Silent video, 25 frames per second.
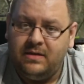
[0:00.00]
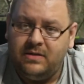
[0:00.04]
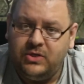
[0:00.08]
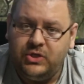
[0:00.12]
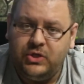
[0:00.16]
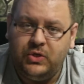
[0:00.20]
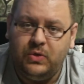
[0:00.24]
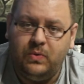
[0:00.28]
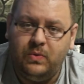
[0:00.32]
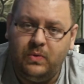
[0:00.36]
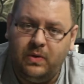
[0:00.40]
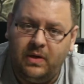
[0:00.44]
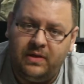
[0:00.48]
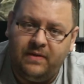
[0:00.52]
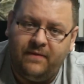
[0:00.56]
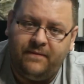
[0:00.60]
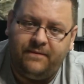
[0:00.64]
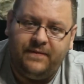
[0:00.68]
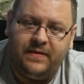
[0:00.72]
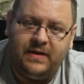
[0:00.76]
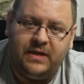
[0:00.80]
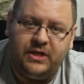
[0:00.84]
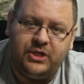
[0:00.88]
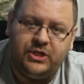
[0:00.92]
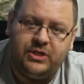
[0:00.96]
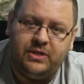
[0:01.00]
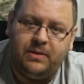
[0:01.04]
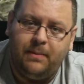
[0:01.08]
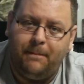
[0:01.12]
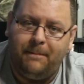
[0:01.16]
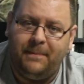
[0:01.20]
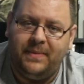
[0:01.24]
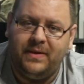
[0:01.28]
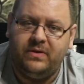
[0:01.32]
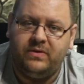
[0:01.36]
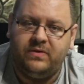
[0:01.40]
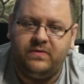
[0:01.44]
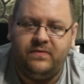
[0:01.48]
to the finished
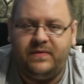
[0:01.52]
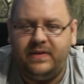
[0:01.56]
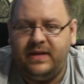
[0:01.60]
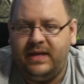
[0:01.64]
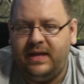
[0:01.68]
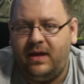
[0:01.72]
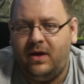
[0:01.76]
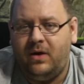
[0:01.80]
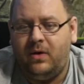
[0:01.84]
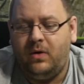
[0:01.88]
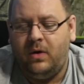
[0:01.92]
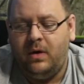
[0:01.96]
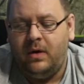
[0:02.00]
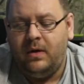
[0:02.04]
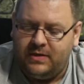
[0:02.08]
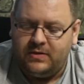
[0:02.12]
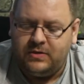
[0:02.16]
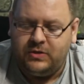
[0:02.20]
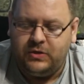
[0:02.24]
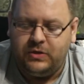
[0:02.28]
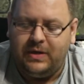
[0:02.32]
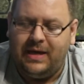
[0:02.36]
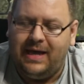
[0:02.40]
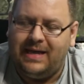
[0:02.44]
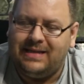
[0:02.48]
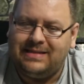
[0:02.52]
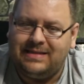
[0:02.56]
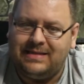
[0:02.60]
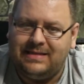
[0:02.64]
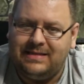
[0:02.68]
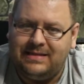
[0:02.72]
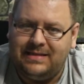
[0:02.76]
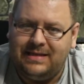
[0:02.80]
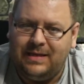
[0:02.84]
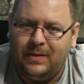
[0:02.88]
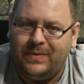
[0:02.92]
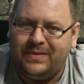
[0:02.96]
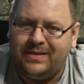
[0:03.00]
build video so you guys can
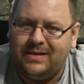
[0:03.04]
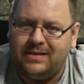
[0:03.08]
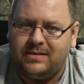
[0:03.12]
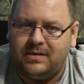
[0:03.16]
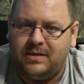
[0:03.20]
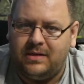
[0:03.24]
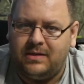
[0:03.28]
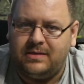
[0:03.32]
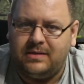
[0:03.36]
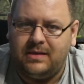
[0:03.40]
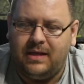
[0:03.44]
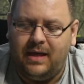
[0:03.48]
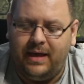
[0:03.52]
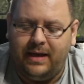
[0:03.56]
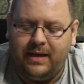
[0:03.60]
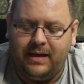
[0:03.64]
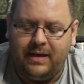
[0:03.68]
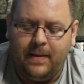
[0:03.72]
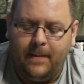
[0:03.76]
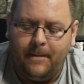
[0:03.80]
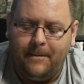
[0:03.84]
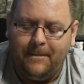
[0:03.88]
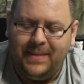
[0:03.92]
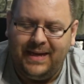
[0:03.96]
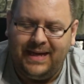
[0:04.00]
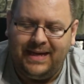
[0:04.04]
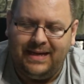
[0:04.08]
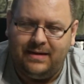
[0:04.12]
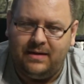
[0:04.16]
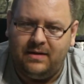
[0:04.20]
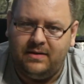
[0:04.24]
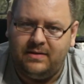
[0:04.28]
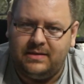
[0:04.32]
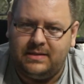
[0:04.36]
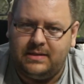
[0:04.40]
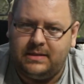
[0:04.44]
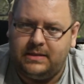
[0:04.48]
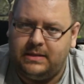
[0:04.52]
see what this looks like in
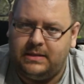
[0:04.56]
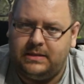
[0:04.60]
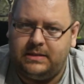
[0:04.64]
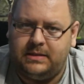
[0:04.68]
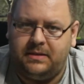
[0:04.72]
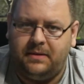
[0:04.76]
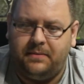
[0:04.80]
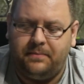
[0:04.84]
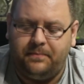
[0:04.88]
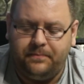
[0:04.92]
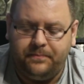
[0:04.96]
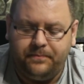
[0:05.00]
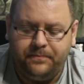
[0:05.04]
the system.